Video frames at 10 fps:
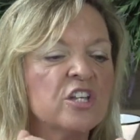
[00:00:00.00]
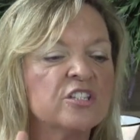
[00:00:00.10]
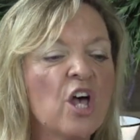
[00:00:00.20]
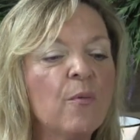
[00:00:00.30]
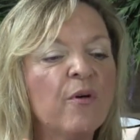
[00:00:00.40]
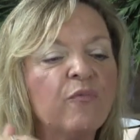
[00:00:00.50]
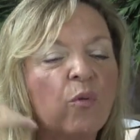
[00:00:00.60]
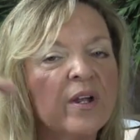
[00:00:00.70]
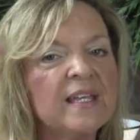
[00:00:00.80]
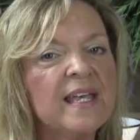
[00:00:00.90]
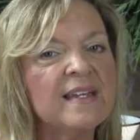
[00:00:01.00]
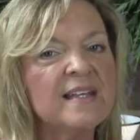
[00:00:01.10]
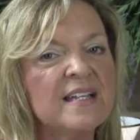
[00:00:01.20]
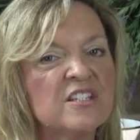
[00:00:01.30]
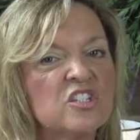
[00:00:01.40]
So before a
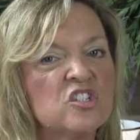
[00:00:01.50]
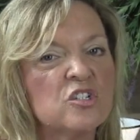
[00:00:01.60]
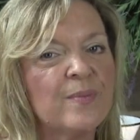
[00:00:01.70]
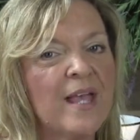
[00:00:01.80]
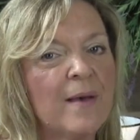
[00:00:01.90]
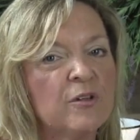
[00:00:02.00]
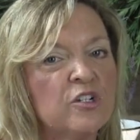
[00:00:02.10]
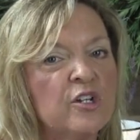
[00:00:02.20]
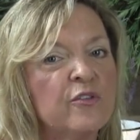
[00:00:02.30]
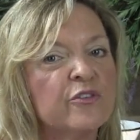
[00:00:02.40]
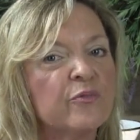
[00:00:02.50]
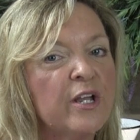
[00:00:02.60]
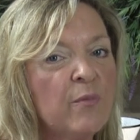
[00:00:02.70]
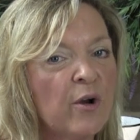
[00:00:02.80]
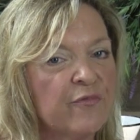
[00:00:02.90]
kid gets to be able to do
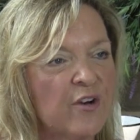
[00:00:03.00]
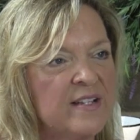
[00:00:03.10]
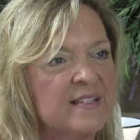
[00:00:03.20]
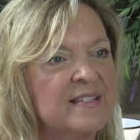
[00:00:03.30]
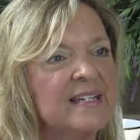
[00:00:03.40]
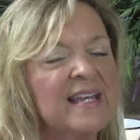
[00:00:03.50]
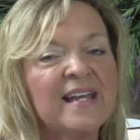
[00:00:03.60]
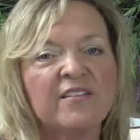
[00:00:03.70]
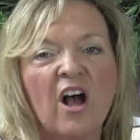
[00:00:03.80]
3-word phrases, and again,